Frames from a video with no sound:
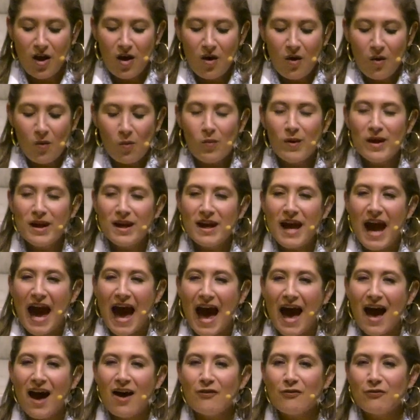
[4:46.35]
We
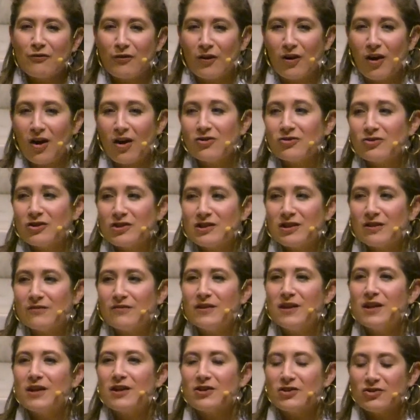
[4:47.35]
have, for hundreds of
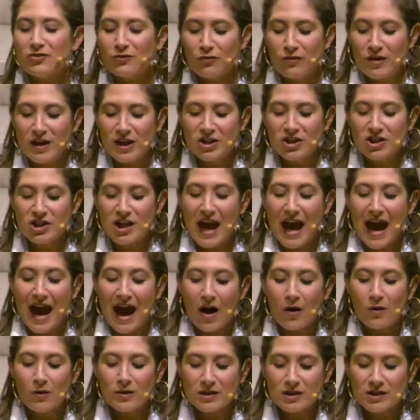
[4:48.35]
years, reached
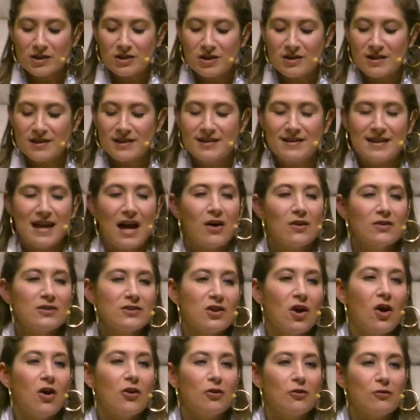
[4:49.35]
out to the sounds
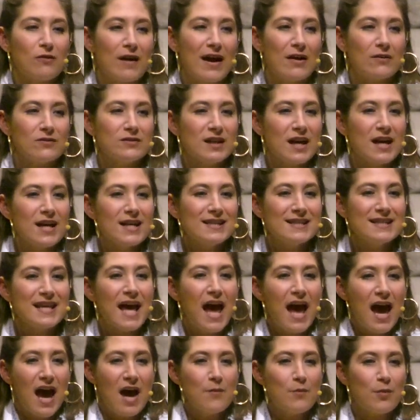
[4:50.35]
all around us
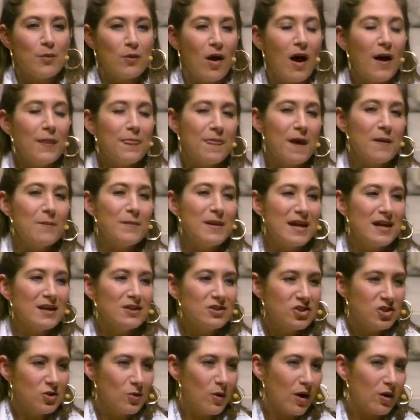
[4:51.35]
and brought them
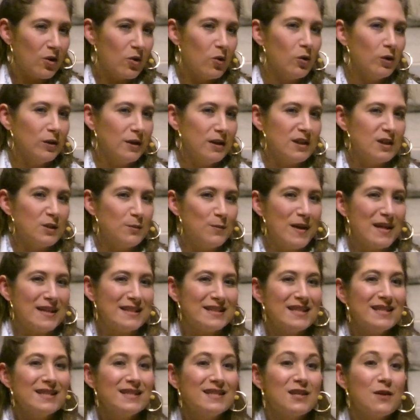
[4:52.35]
into our holy
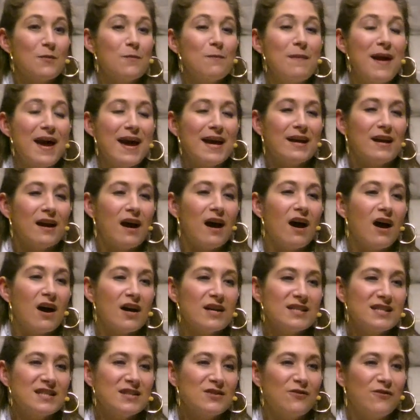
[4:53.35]
spaces to make
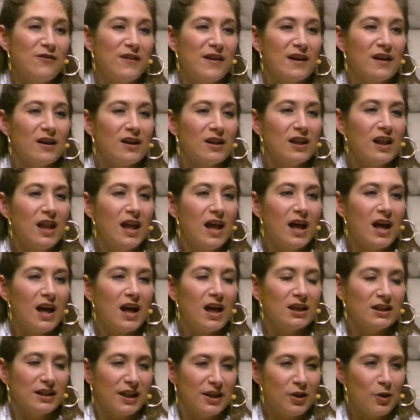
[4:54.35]
us feel a
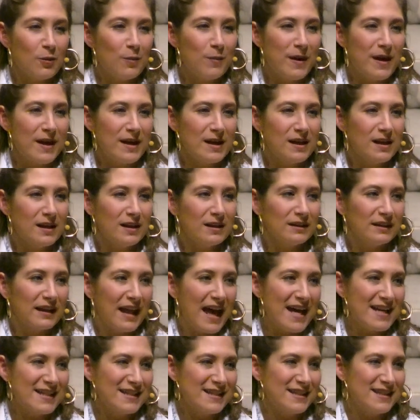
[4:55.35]
little bit
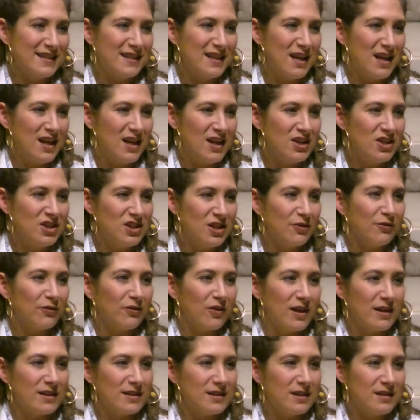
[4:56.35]
less
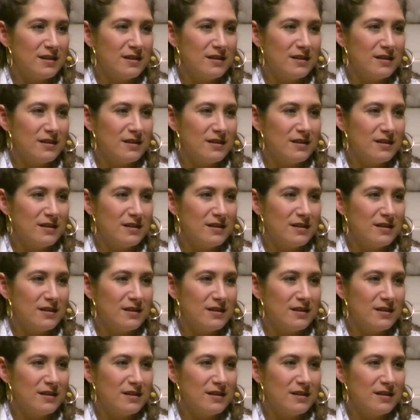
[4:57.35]
different,